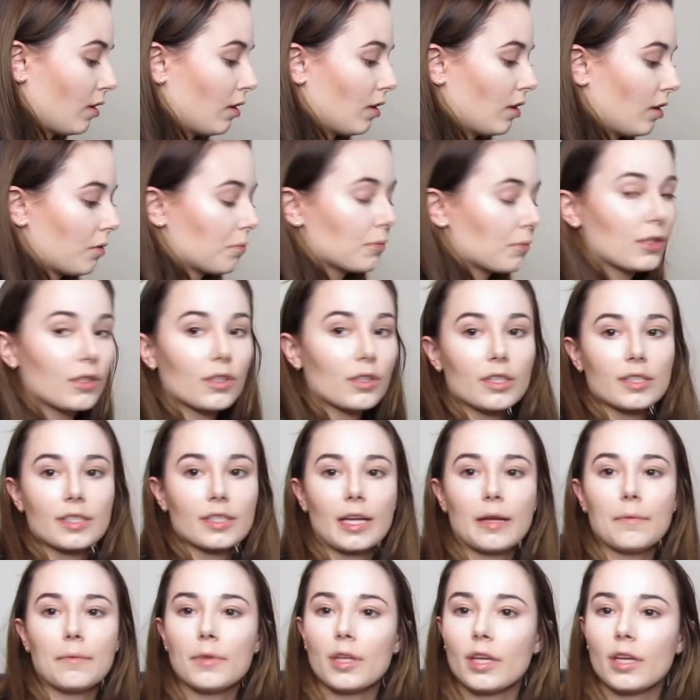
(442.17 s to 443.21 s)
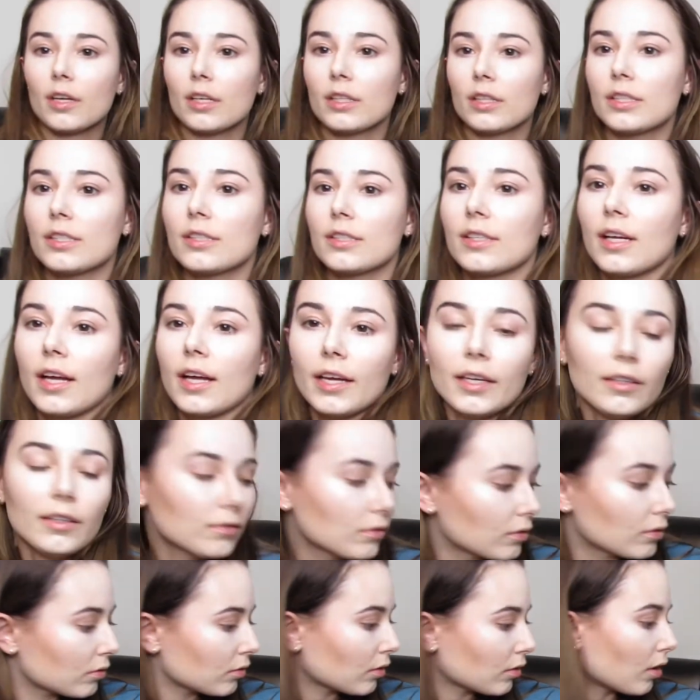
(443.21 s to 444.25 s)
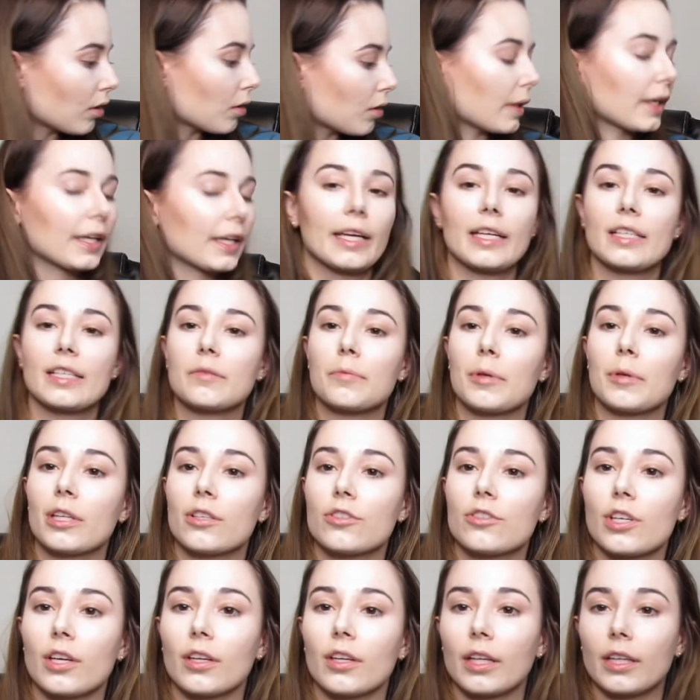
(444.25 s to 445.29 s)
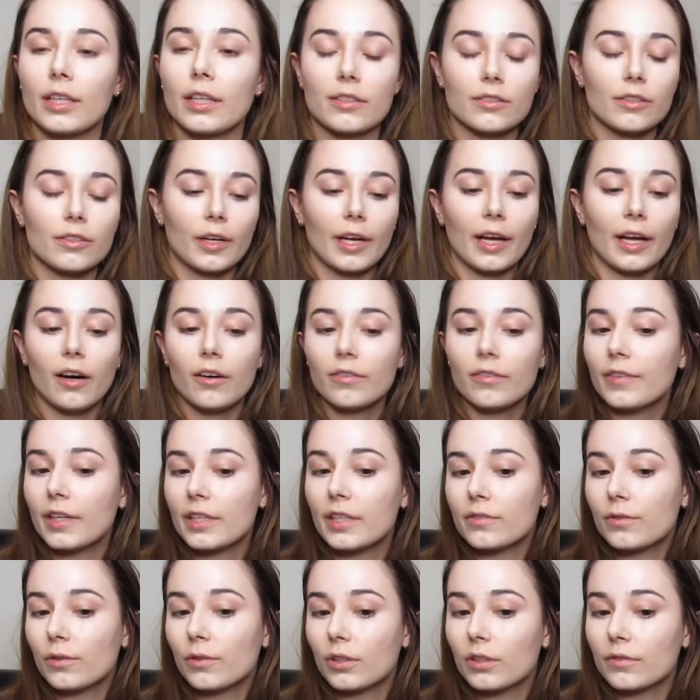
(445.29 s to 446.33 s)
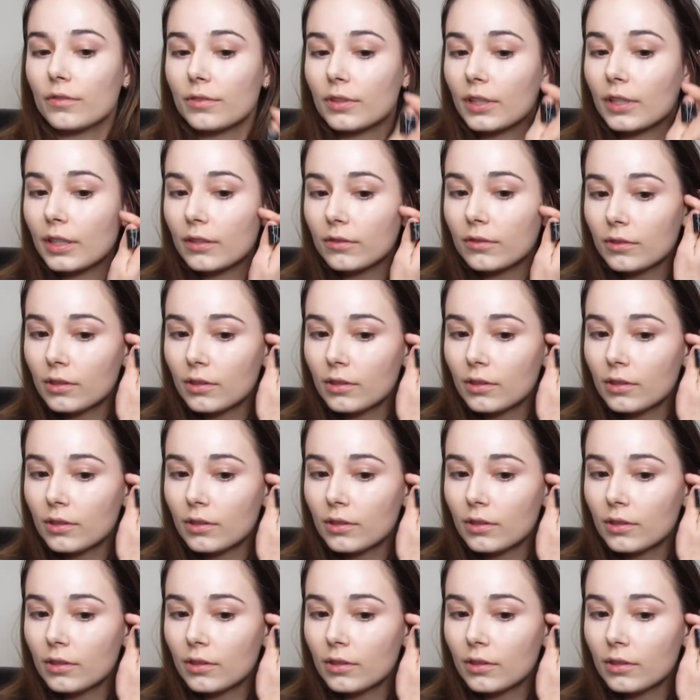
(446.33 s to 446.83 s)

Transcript: And I'm gonna do the same thing on this side. Oh, I can't spin the chair like this. Okay, I'll face forward for it.